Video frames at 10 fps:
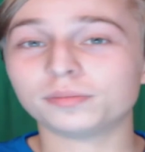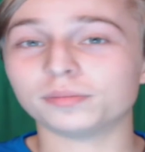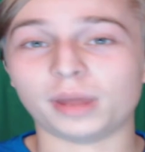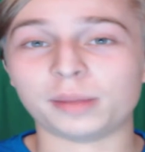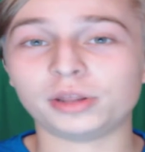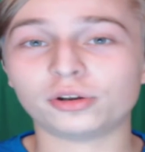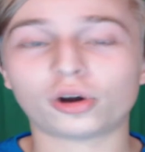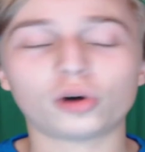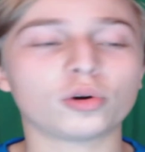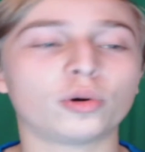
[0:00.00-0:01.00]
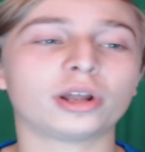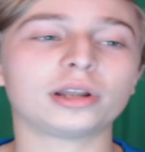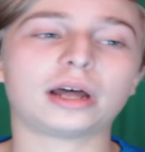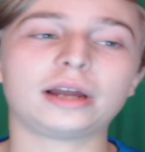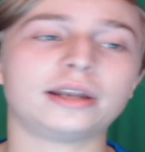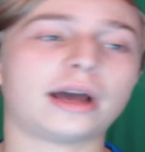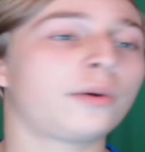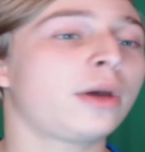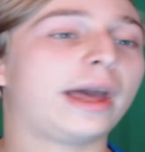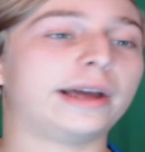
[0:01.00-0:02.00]
maybe they're all going online
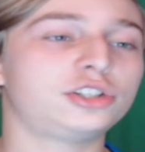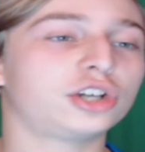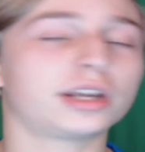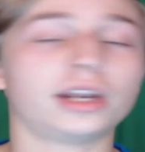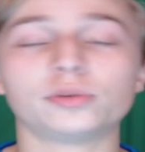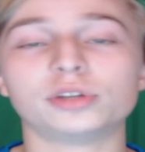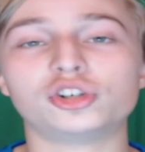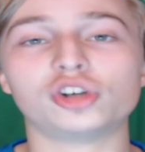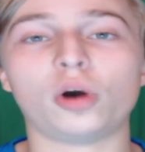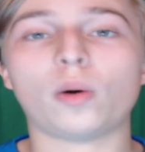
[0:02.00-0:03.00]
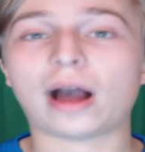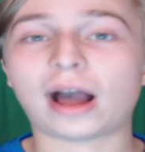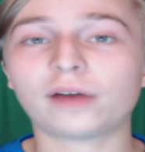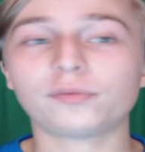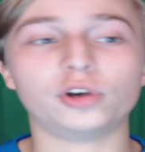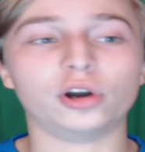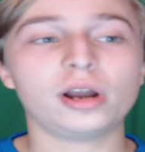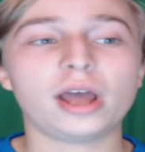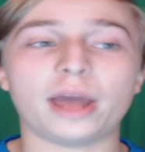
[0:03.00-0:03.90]
now and checking out the show after,